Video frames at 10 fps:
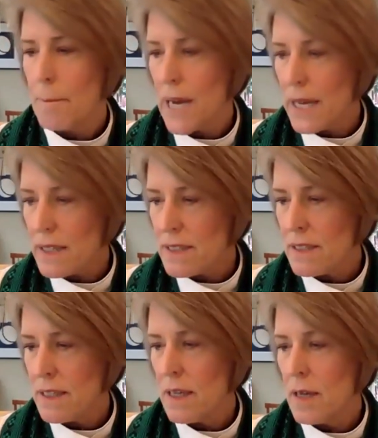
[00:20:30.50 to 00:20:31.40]
but
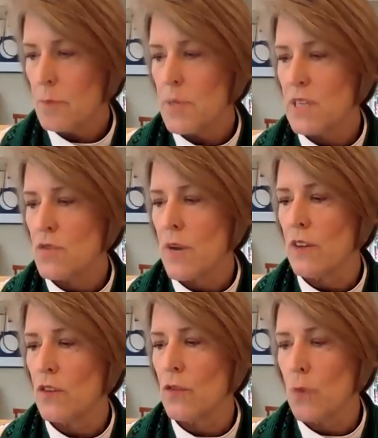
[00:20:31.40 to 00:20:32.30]
be
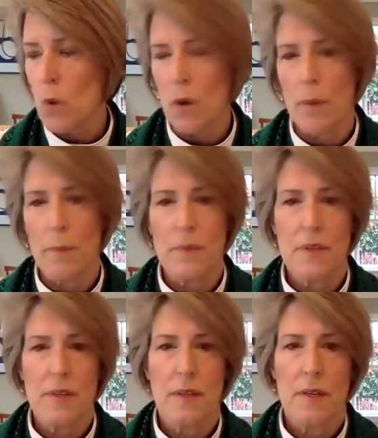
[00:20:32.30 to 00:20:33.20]
transformed
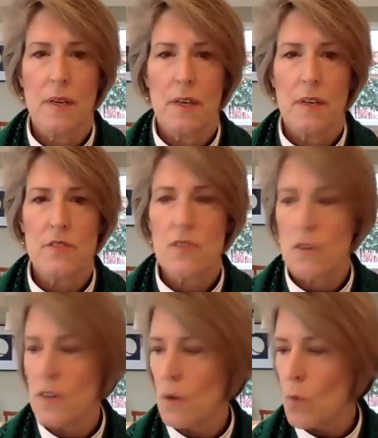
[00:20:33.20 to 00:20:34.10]
so
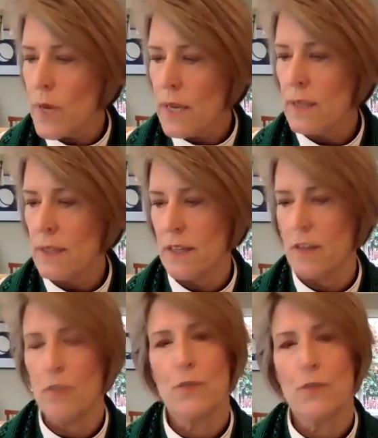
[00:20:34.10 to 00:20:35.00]
that we
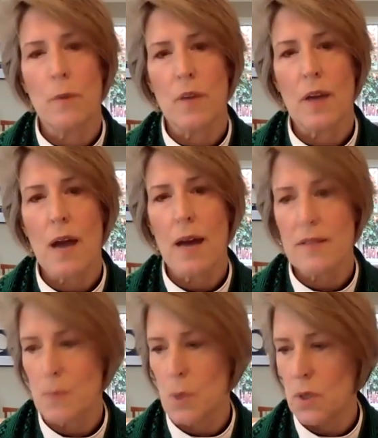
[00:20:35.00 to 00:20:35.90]
live from the
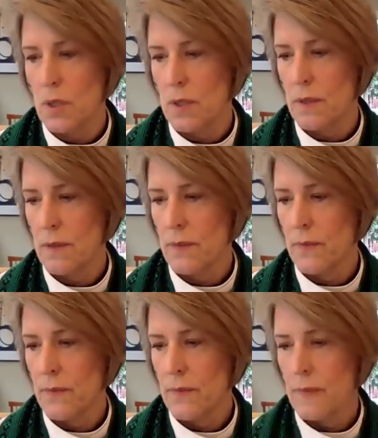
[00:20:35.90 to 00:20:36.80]
gospel
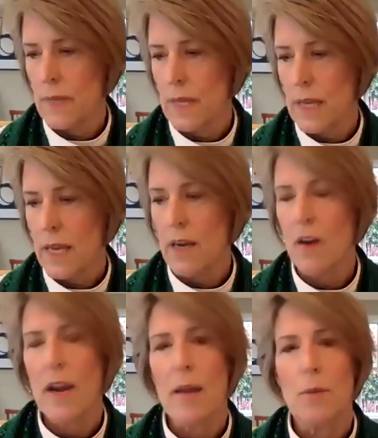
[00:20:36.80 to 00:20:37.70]
and
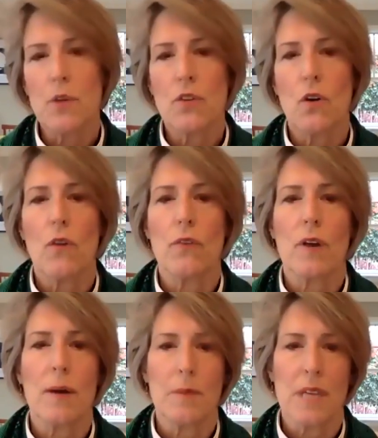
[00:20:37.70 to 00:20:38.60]
are able to
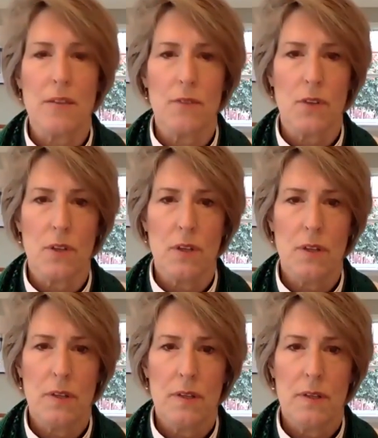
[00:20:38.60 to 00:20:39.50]
overcome evil
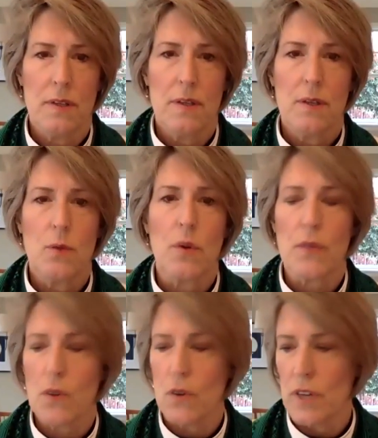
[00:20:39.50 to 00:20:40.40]

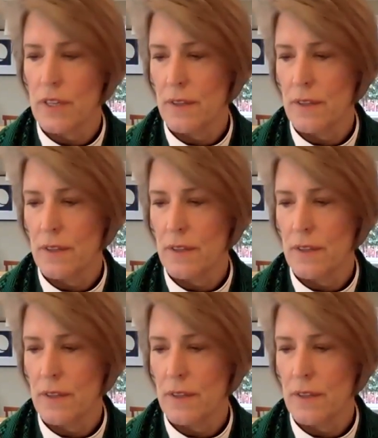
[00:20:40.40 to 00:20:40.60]
with good.